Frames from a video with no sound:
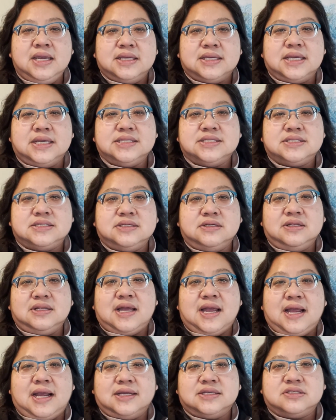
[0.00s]
can still
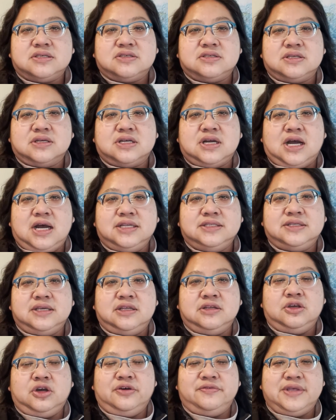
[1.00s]
access the
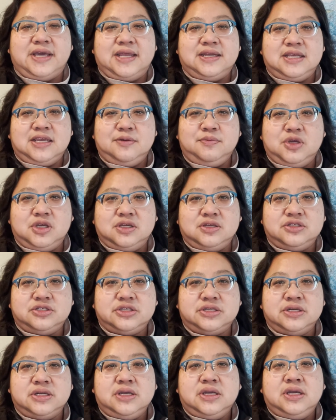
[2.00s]
content of that image,